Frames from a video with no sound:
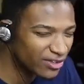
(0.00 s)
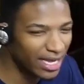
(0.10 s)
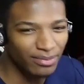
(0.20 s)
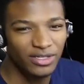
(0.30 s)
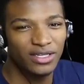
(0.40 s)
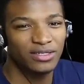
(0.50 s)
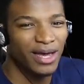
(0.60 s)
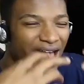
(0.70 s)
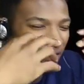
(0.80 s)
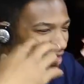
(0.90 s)
of skepticism,
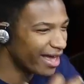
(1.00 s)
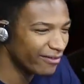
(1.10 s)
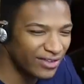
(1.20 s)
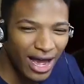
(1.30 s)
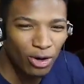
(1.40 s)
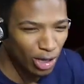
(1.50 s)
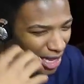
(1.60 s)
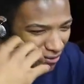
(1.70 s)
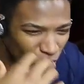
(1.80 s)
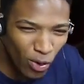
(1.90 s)
I have a lot of doubt, a
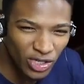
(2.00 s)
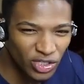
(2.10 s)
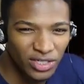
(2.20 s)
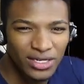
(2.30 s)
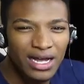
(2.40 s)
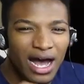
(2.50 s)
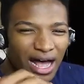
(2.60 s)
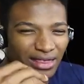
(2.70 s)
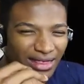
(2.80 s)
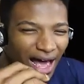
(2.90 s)
lot of questions,
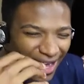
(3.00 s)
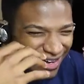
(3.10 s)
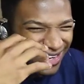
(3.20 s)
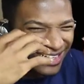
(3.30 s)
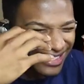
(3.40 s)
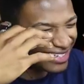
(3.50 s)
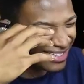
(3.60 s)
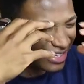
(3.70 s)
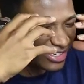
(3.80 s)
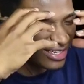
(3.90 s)
a lot
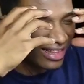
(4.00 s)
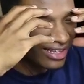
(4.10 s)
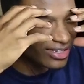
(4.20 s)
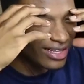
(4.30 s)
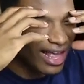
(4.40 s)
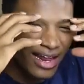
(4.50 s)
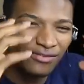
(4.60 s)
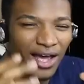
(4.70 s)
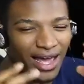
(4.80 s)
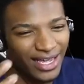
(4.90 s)
just a, just a lot
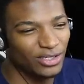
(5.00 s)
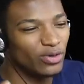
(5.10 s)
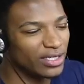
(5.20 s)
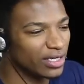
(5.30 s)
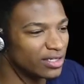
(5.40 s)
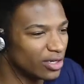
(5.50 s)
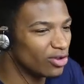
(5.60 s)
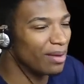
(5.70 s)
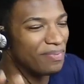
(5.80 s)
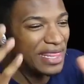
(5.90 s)
of, I guess you can
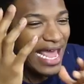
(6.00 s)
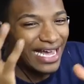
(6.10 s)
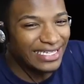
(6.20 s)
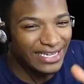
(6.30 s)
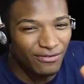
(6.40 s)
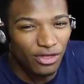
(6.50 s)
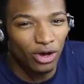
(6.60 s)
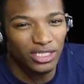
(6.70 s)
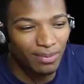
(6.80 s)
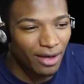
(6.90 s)
consider them negative
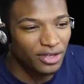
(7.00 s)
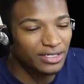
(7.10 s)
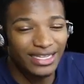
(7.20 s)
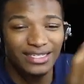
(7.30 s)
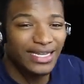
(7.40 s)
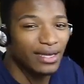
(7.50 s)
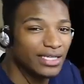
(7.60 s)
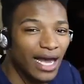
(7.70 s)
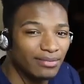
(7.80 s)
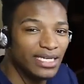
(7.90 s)
thoughts about this. At the same
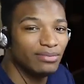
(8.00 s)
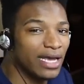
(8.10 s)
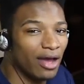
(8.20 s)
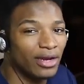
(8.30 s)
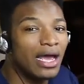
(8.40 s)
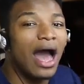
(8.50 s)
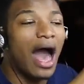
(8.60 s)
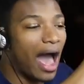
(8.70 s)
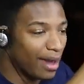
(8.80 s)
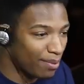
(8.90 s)
time, deep down,
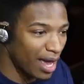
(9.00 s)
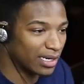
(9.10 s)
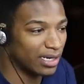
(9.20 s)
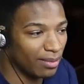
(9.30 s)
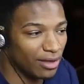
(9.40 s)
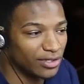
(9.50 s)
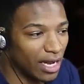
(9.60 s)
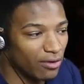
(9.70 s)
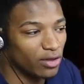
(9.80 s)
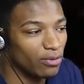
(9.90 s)
I am passionate about this
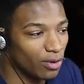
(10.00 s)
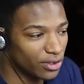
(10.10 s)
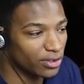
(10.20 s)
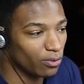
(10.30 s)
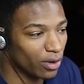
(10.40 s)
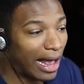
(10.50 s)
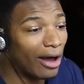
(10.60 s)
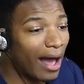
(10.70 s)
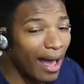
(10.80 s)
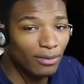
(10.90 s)
I really want this to work
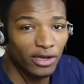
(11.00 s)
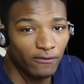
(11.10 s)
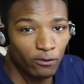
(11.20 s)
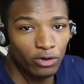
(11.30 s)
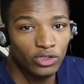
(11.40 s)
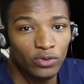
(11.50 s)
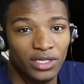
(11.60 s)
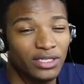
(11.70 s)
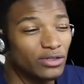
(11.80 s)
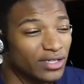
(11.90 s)
out. I'm looking forward to
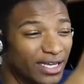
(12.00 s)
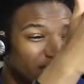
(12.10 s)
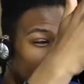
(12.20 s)
it. This looks like it's